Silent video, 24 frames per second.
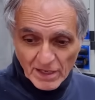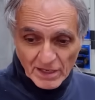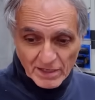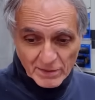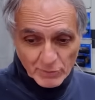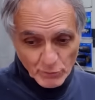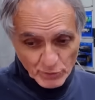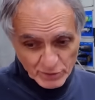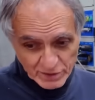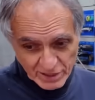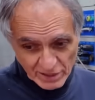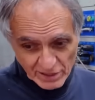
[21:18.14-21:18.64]

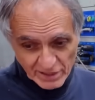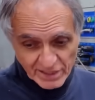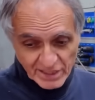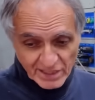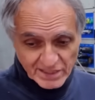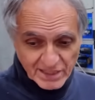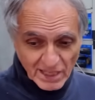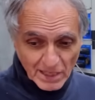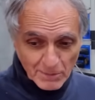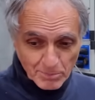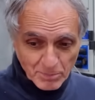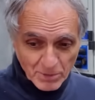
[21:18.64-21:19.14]
And wait till I
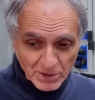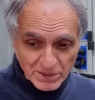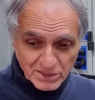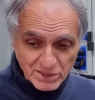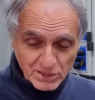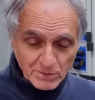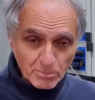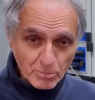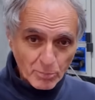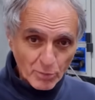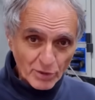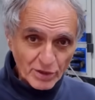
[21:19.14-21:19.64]
get that
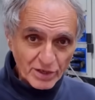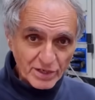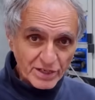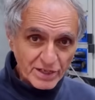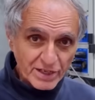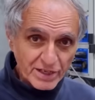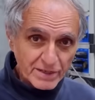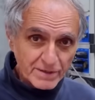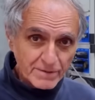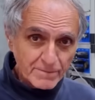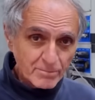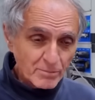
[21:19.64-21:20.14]
piston, put it
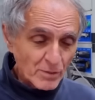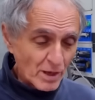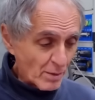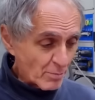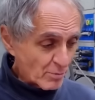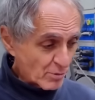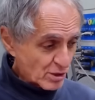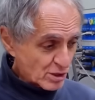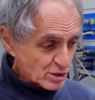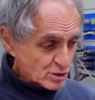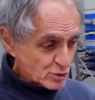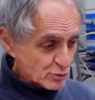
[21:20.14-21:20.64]
in.
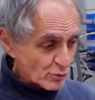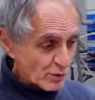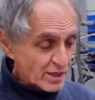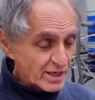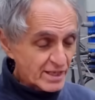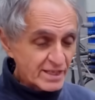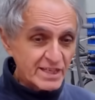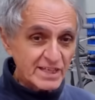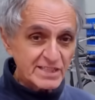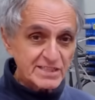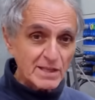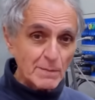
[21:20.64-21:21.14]
I'm gonna
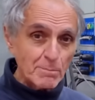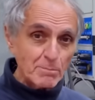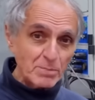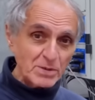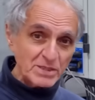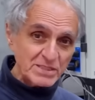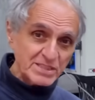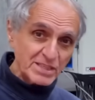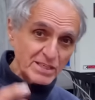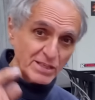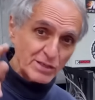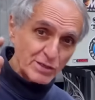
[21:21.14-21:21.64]
try to get that
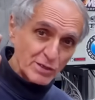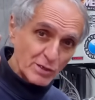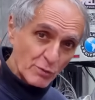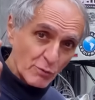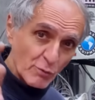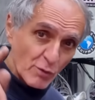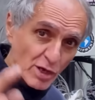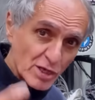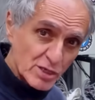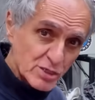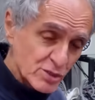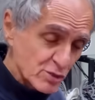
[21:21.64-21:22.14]
piston in a
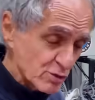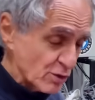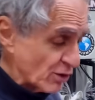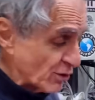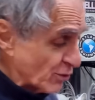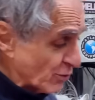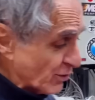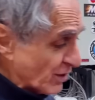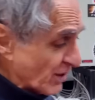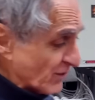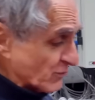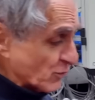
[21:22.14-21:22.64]
rush so
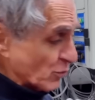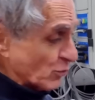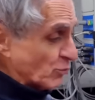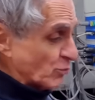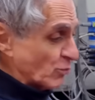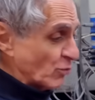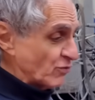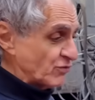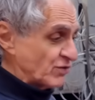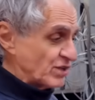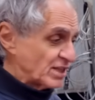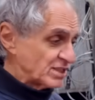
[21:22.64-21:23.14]
I don't have to
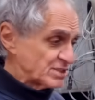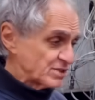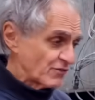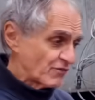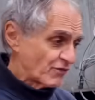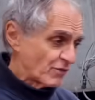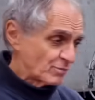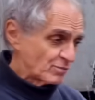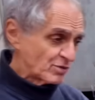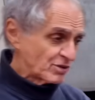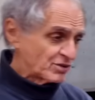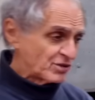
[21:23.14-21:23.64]
remove the engine
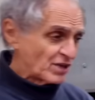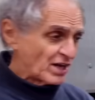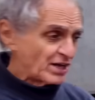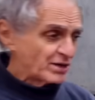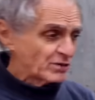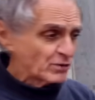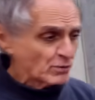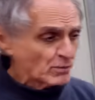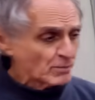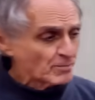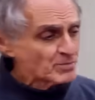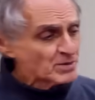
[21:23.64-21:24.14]
from the
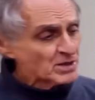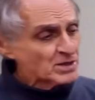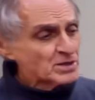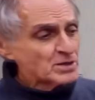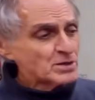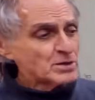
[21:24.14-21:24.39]
dyno.